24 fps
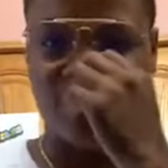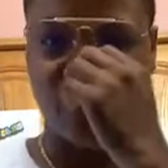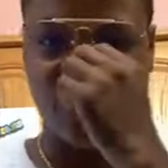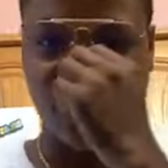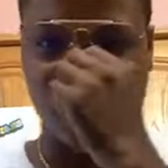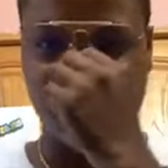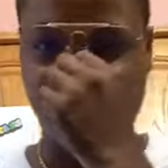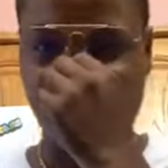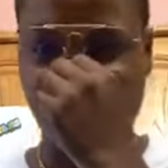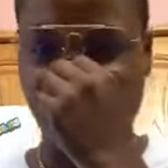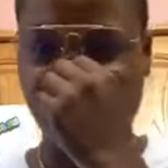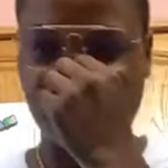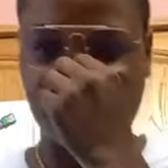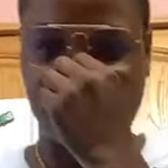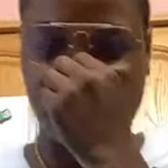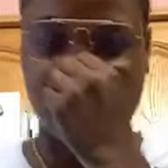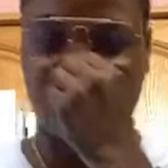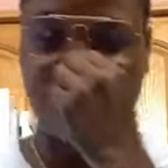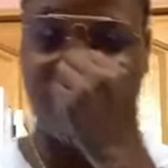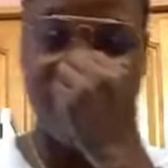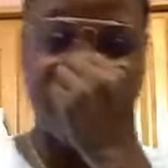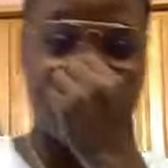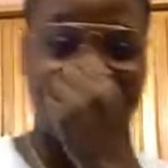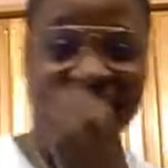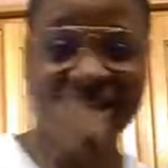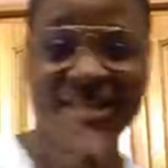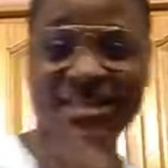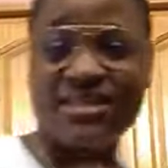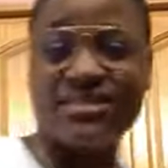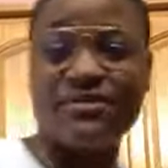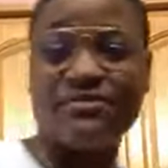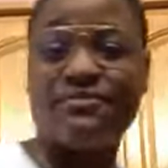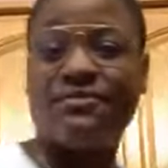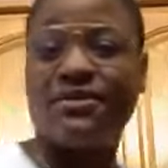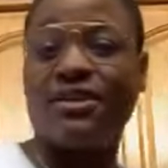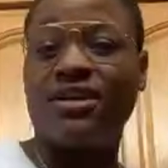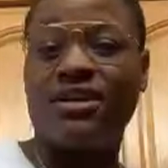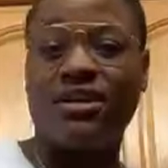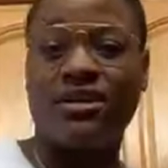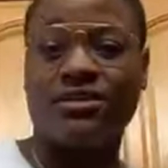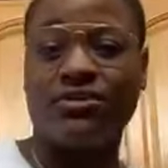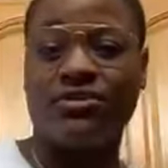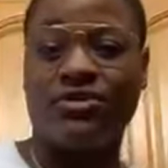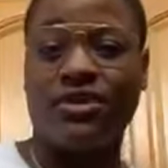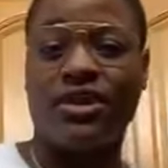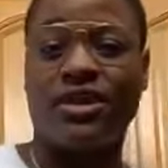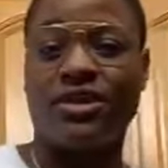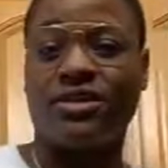You know what I mean? So I'm not against the
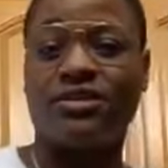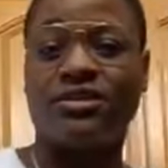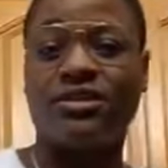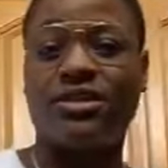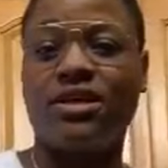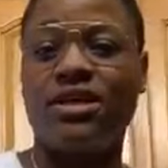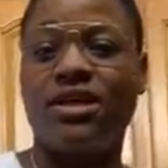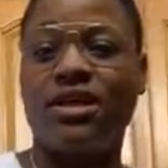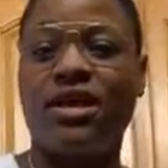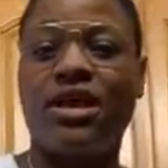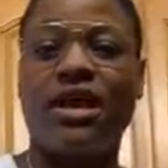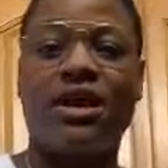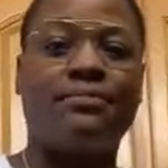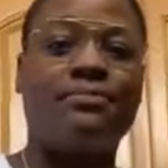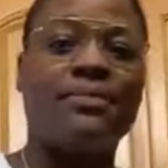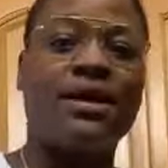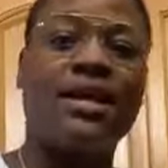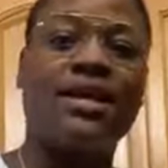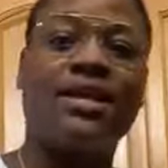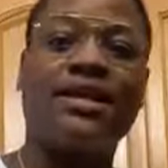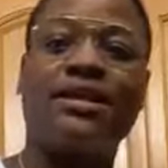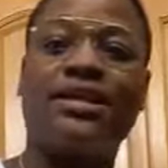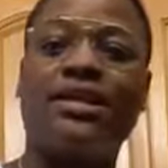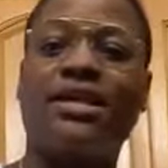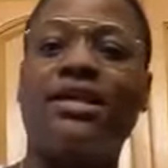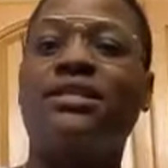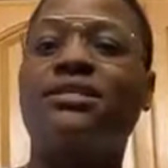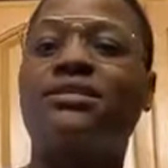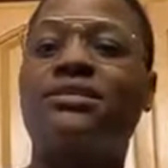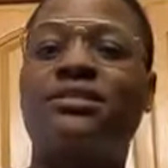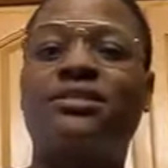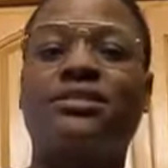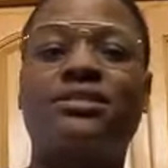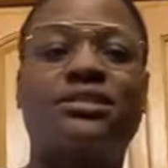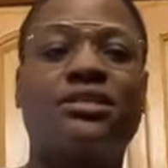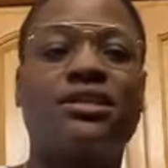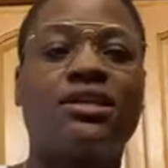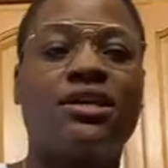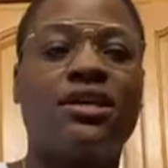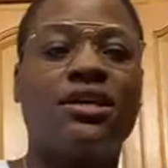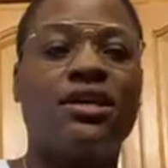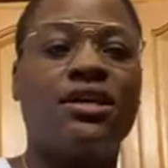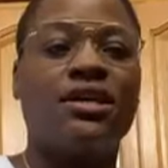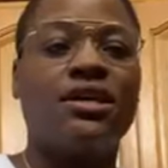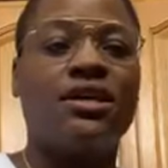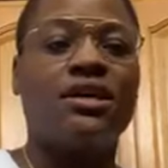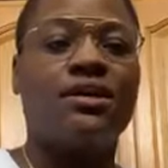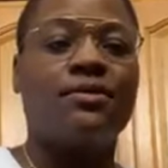vegan craze. I'm not against
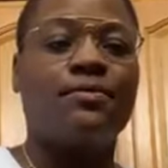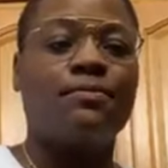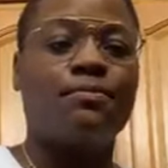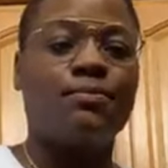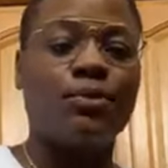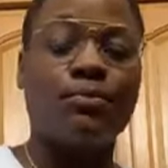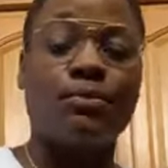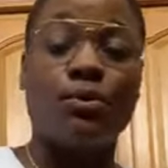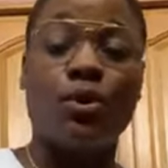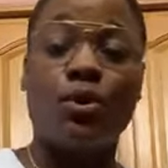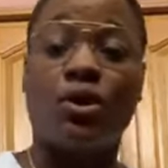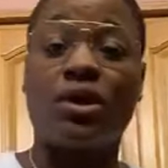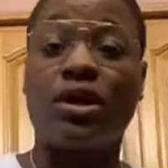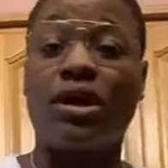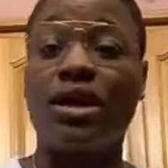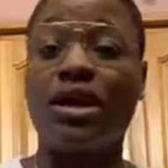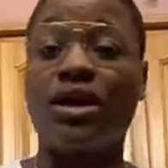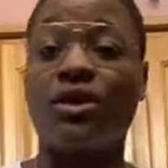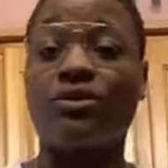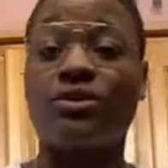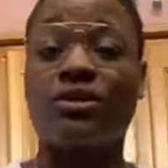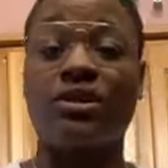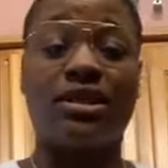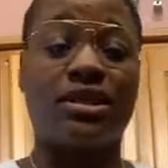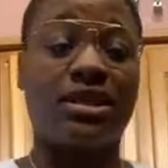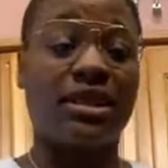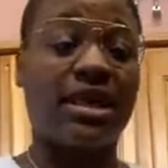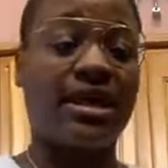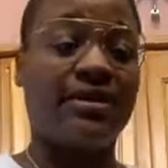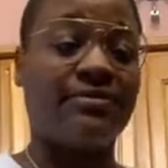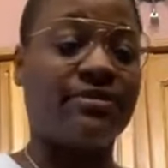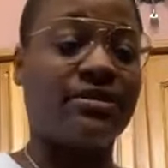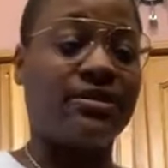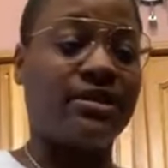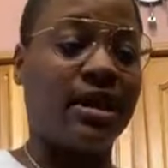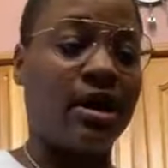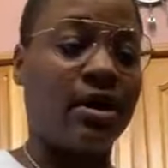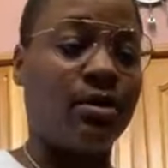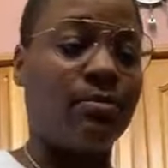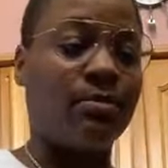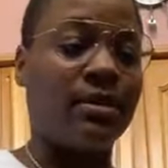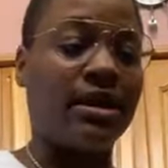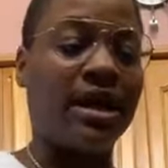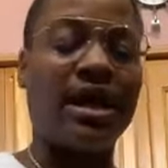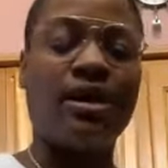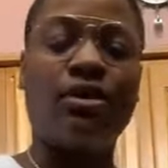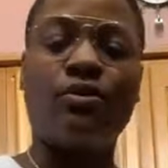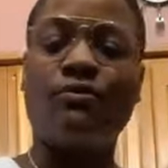promoting a healthier
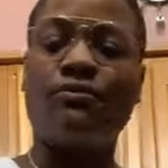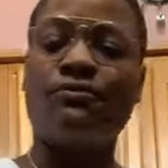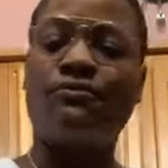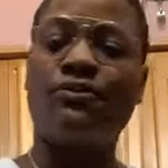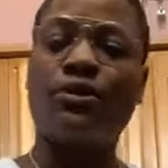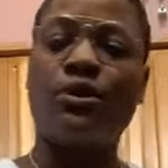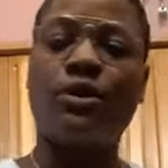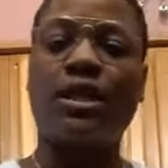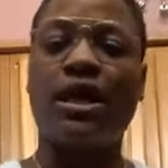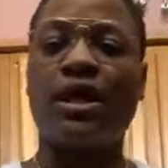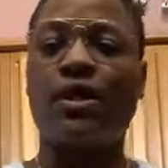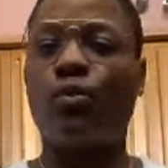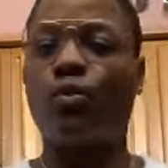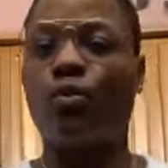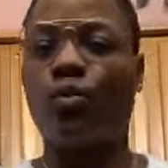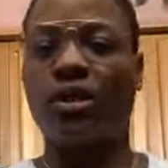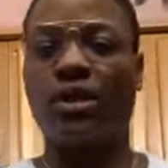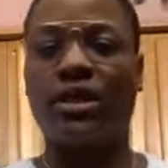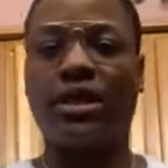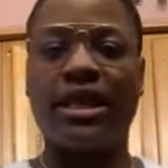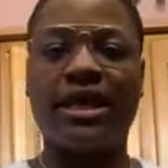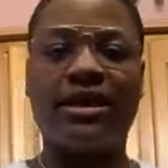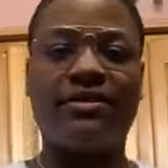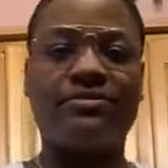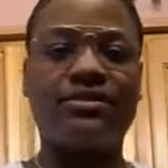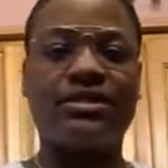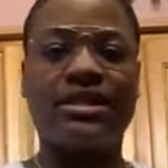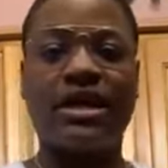lifestyle, but I don't feel like one